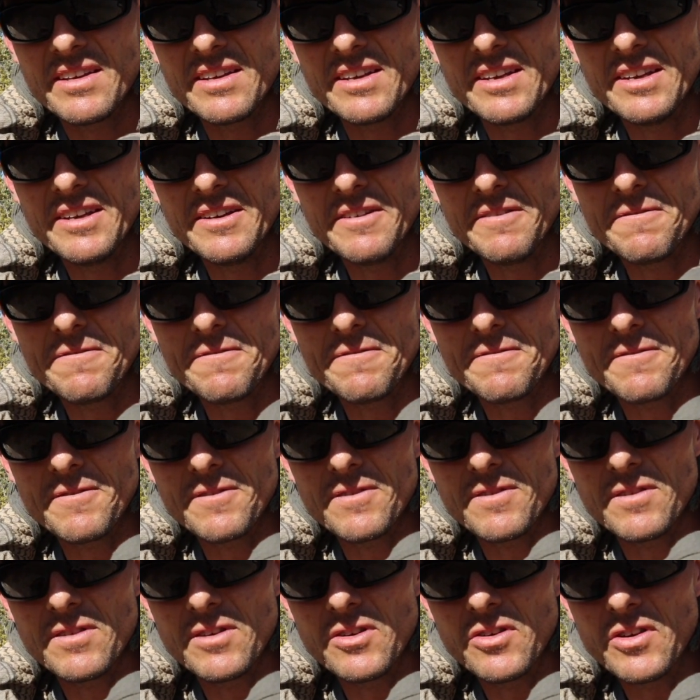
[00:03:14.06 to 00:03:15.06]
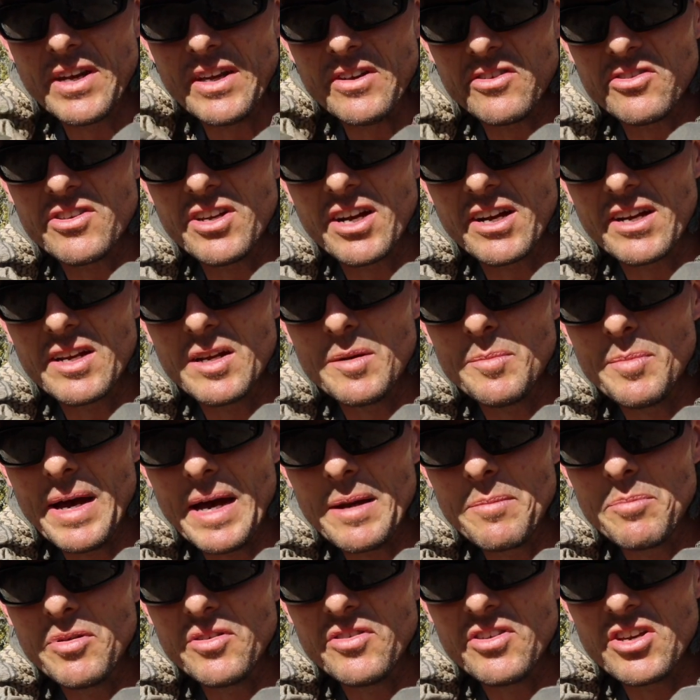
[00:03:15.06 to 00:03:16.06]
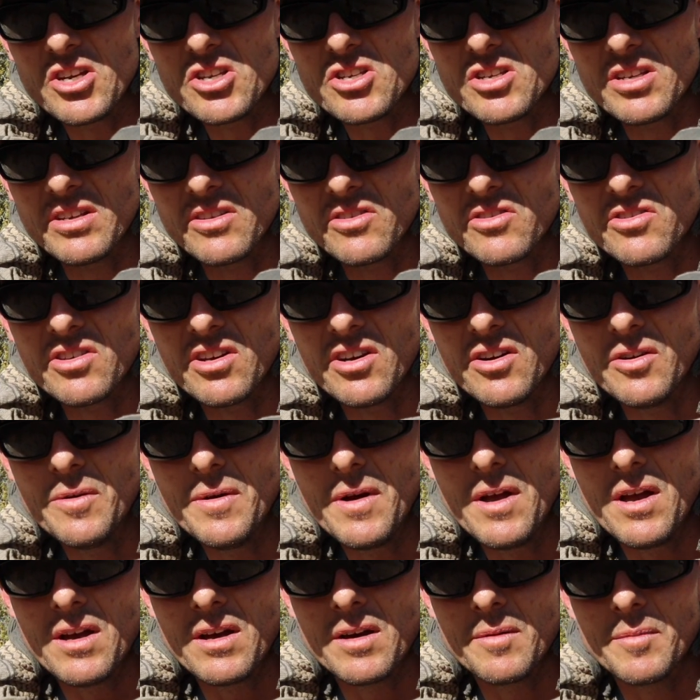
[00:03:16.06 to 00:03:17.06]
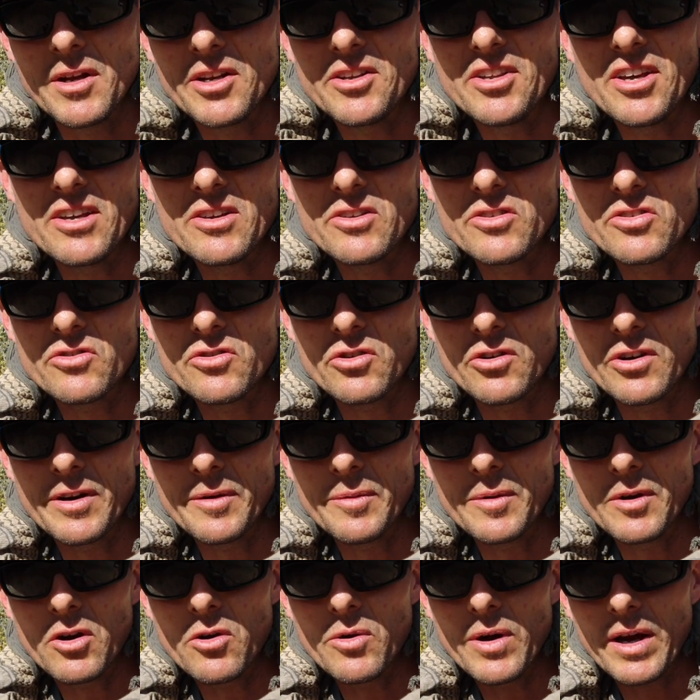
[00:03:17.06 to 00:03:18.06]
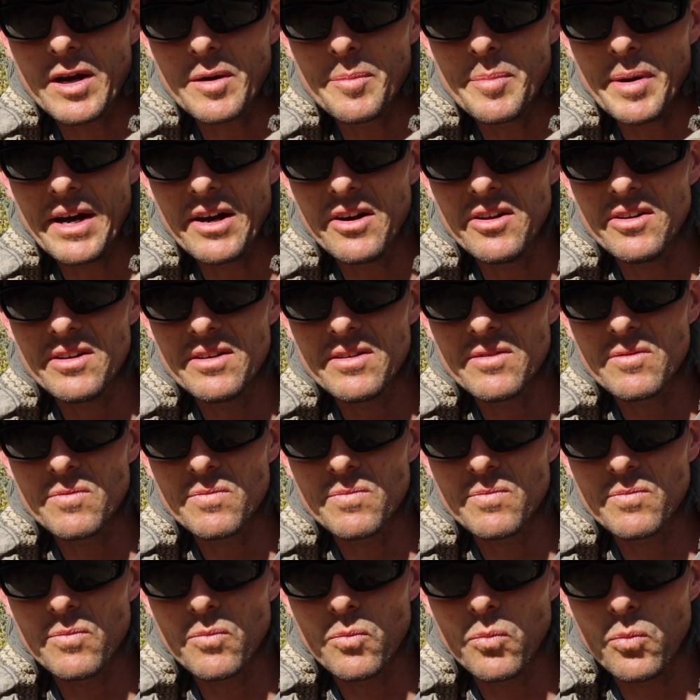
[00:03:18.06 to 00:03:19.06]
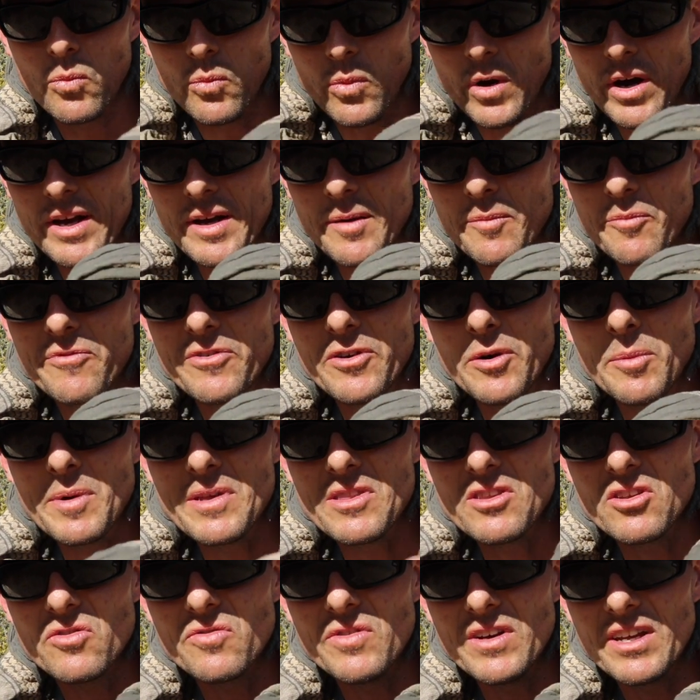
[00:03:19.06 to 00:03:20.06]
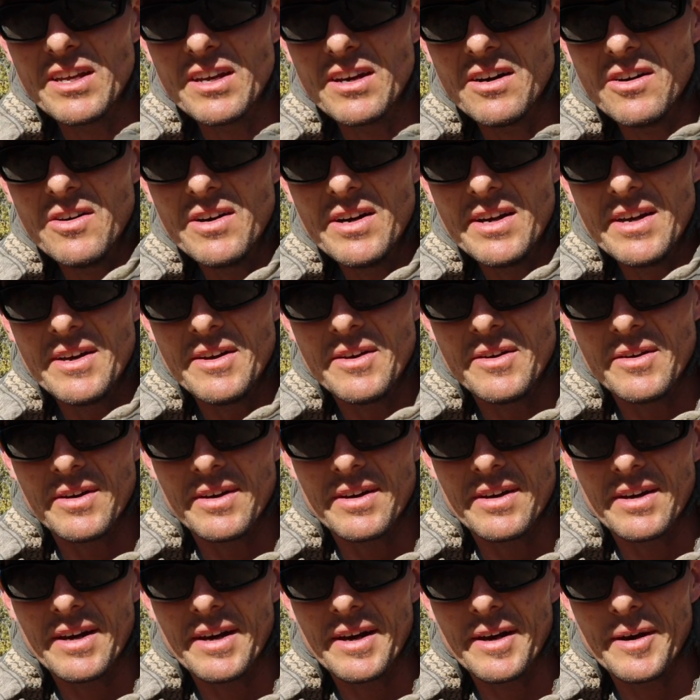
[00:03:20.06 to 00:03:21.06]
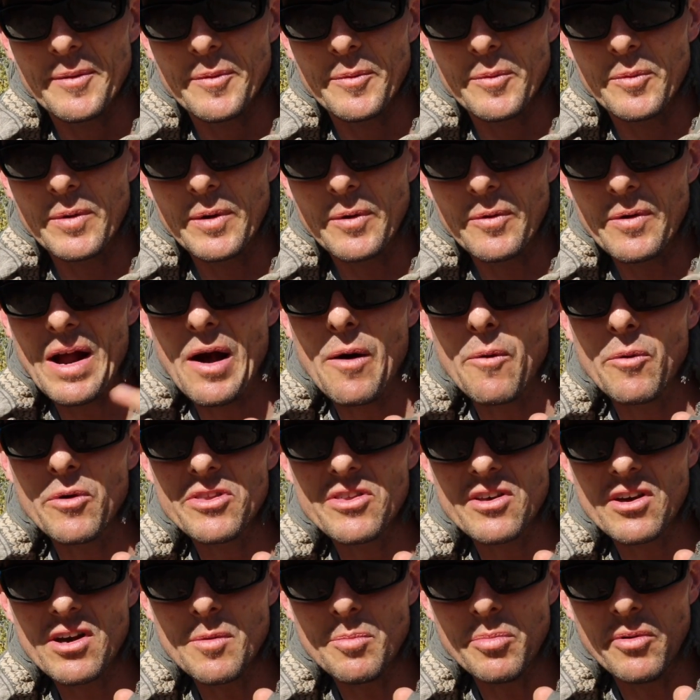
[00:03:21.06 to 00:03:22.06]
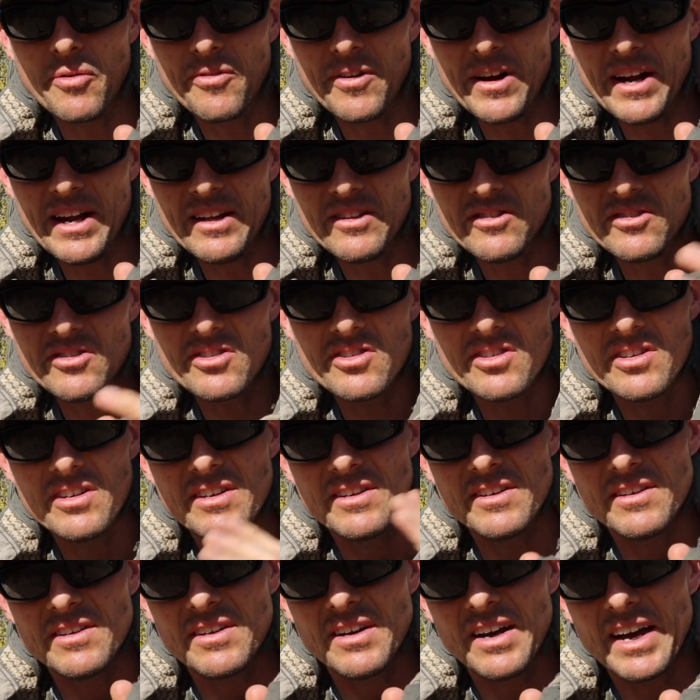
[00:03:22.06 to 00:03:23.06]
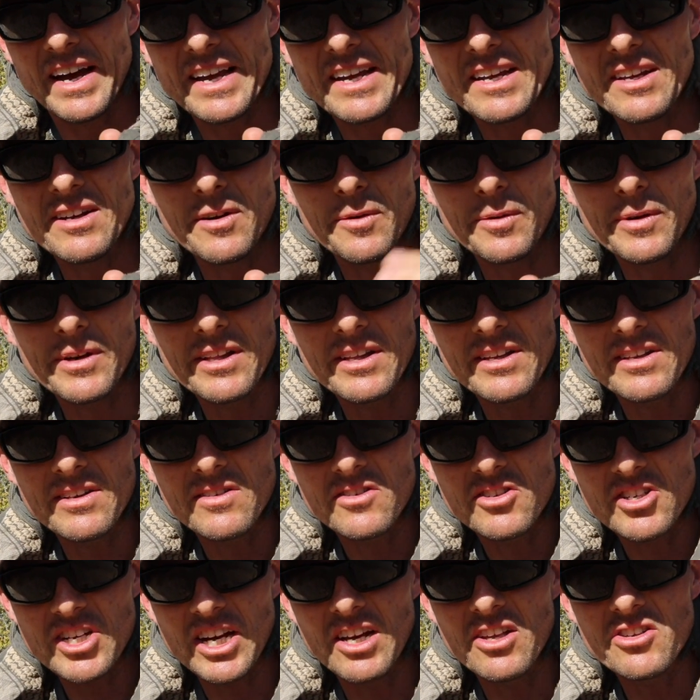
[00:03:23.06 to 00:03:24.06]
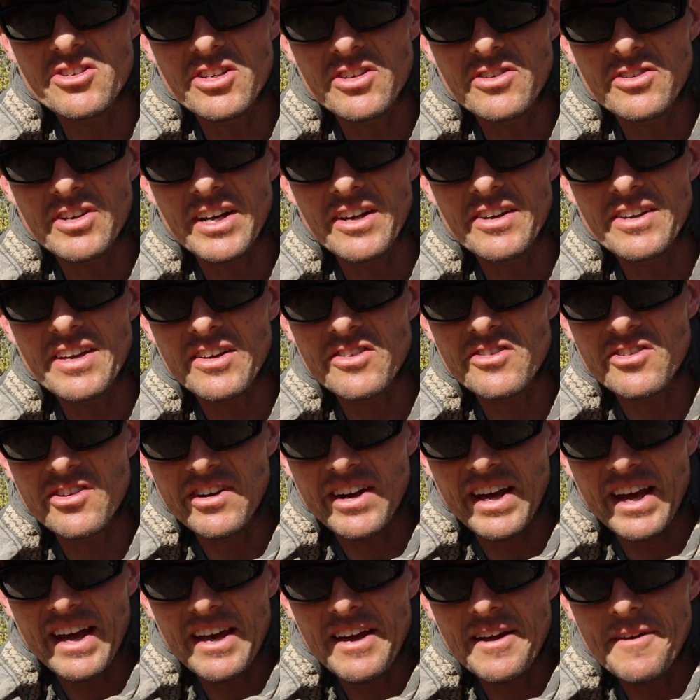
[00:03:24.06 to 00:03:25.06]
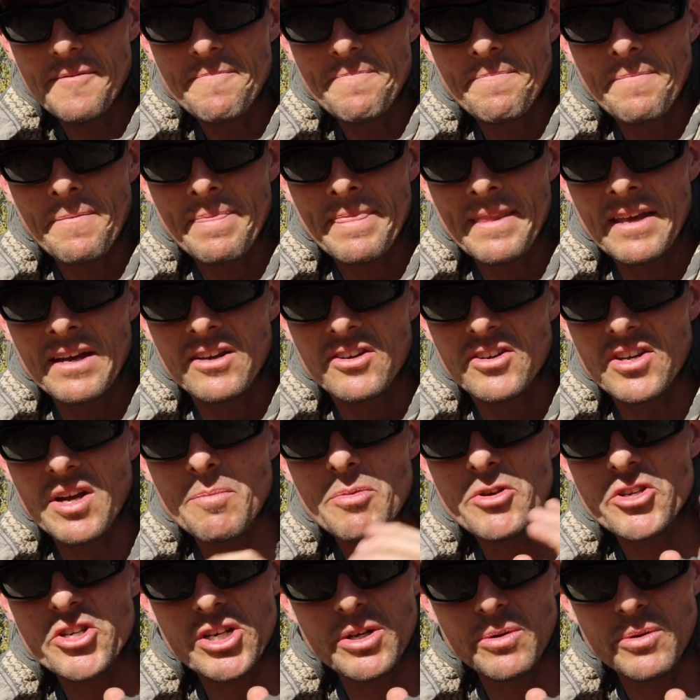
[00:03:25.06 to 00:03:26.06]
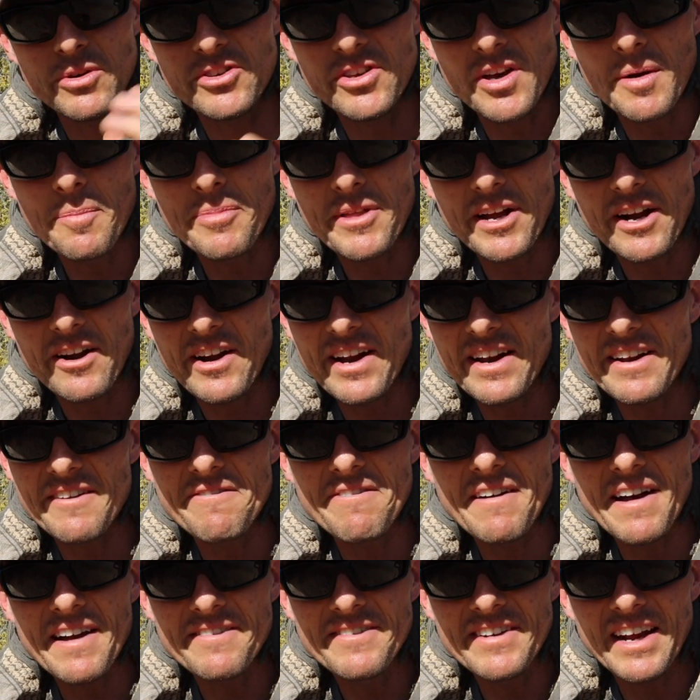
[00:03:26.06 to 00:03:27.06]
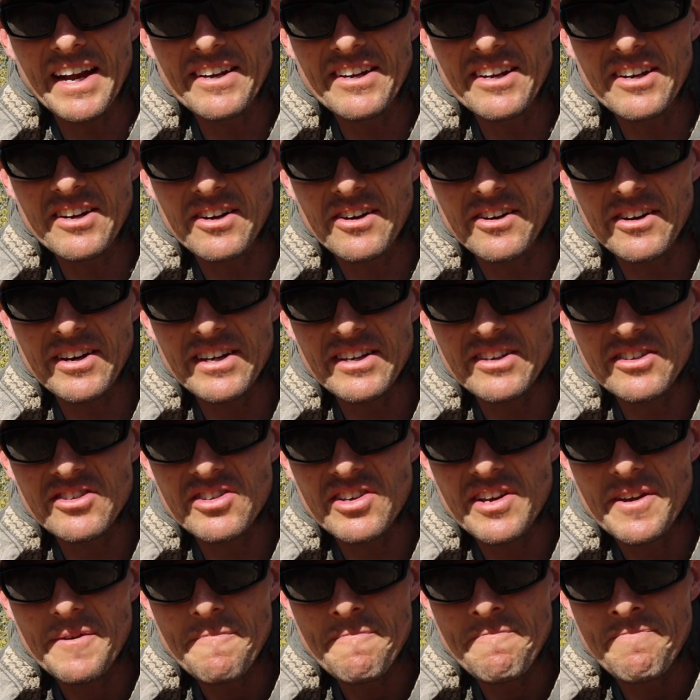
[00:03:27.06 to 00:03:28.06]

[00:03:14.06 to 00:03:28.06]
if you get stuck in a bad position. So I'm going to tell you a story real quick about why I'm filming this video. We were out with a couple friends hiking a really challenging trail yesterday. Temperature was up there 85-90 degrees,